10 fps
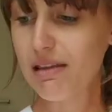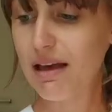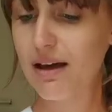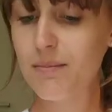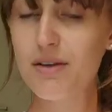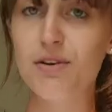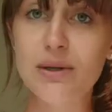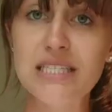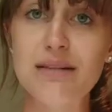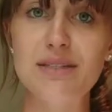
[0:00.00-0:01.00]

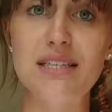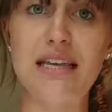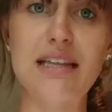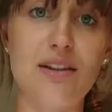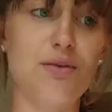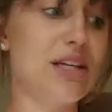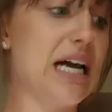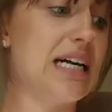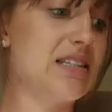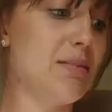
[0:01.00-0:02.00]
Everyone seems to think that they're really
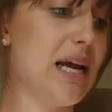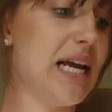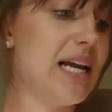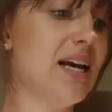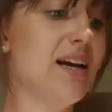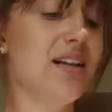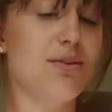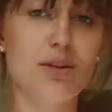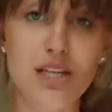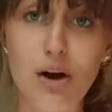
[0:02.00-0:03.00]
hard to make,
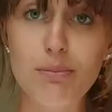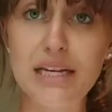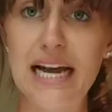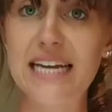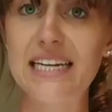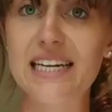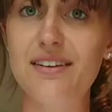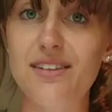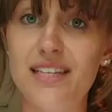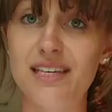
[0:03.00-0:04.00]
really complicated and
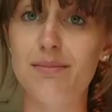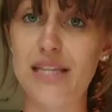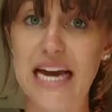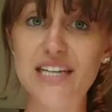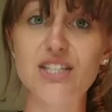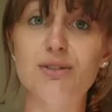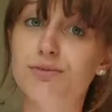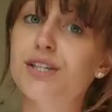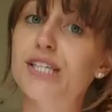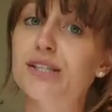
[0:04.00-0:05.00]
everything, but they're actually
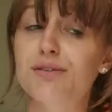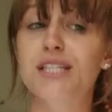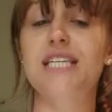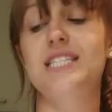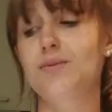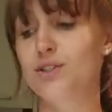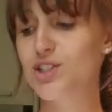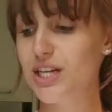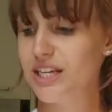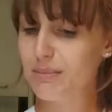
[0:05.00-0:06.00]
really easy.
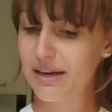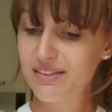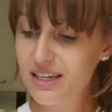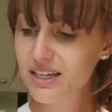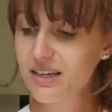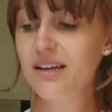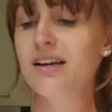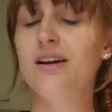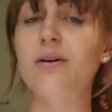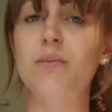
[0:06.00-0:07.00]
Once you get your method
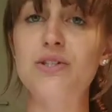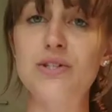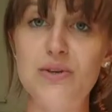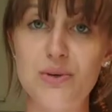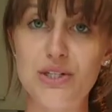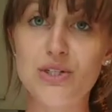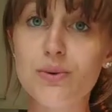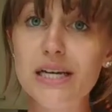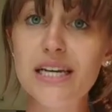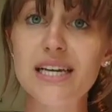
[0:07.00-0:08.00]
and once you know what you're
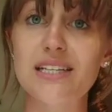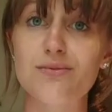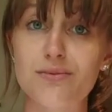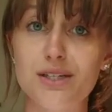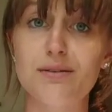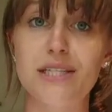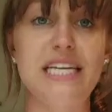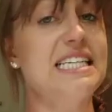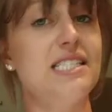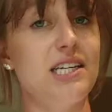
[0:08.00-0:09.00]
doing, it's
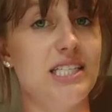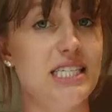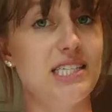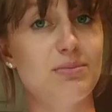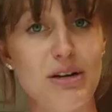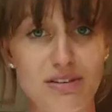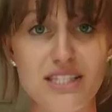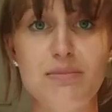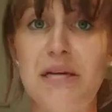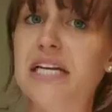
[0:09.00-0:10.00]
really easy. You stick to my
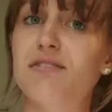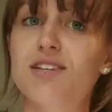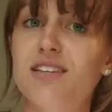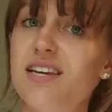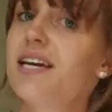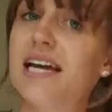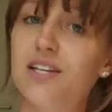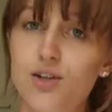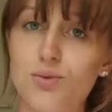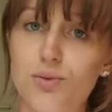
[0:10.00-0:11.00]
recipe and everything
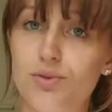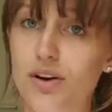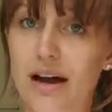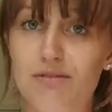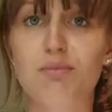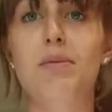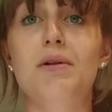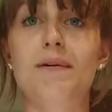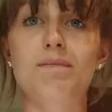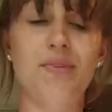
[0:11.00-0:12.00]
and you will not have a problem.